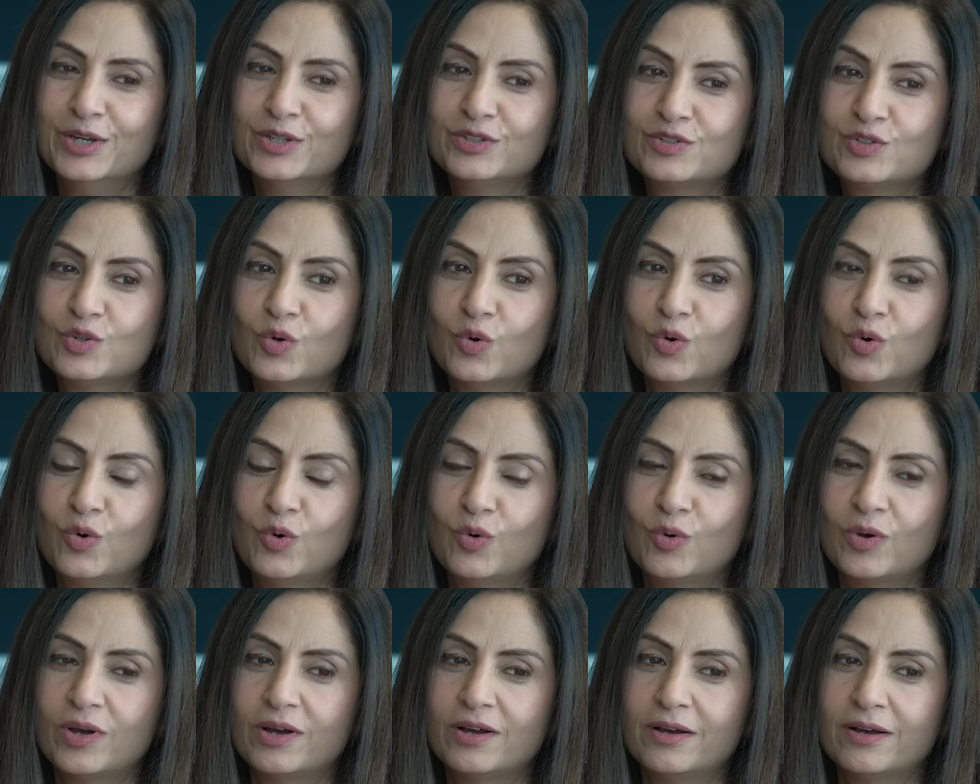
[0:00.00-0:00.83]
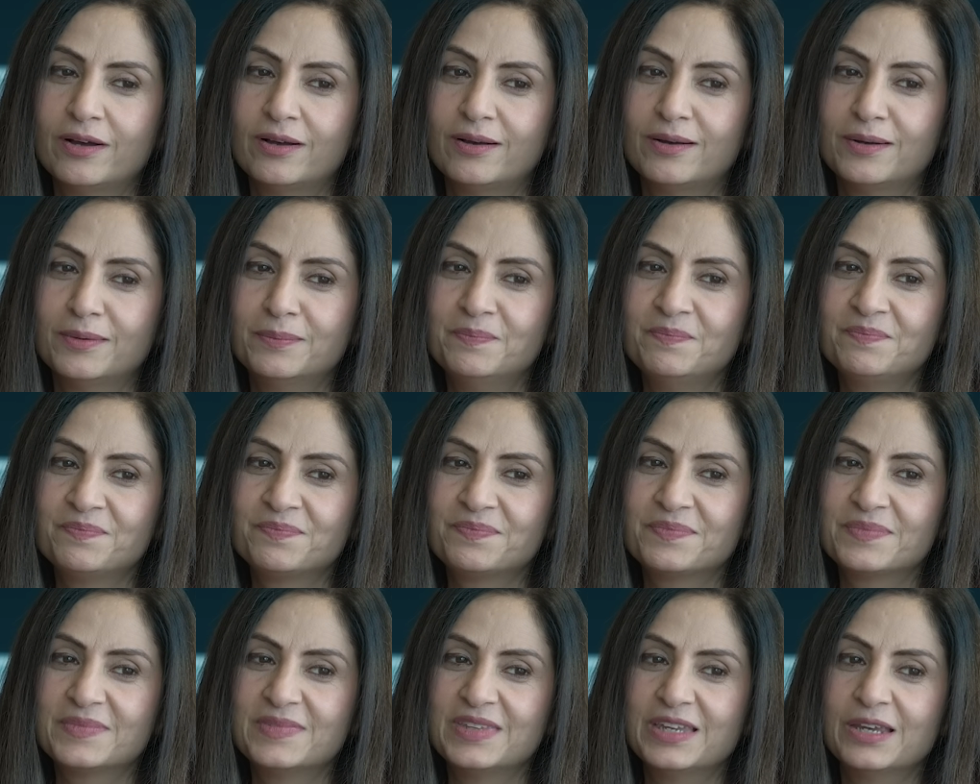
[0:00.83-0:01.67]
So
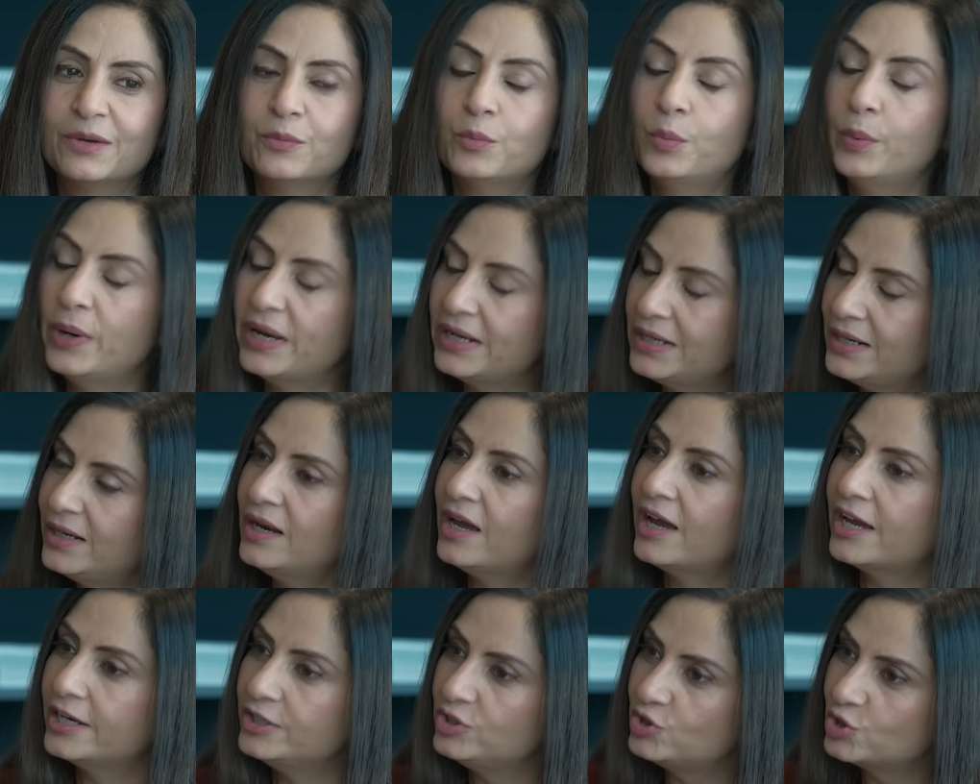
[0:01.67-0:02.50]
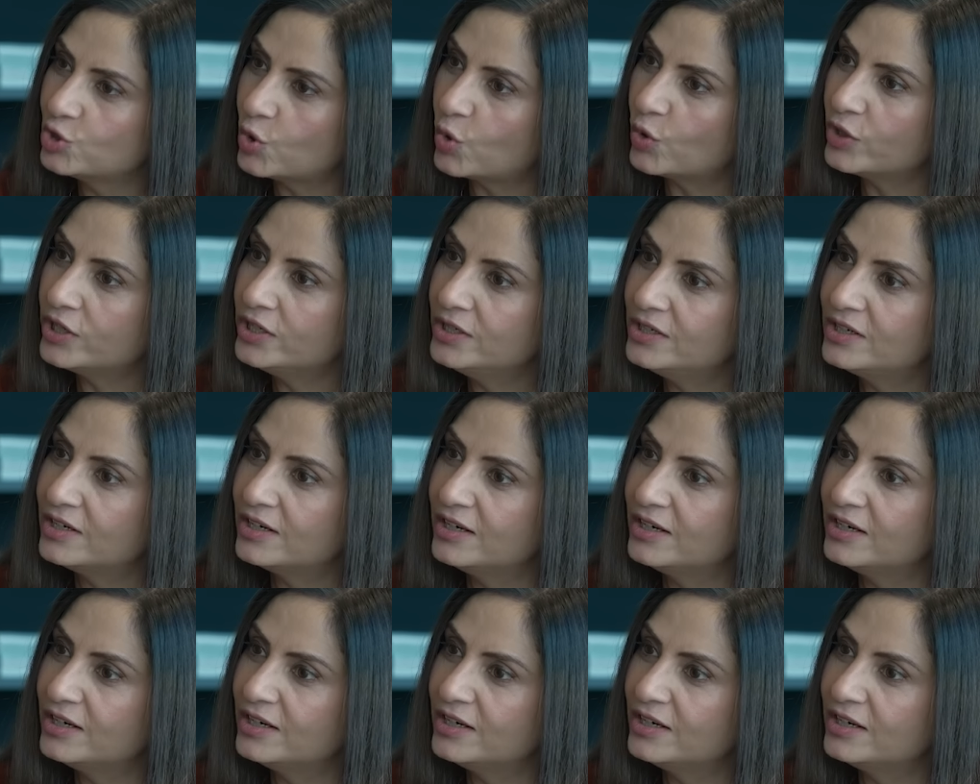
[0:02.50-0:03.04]
um, when I joined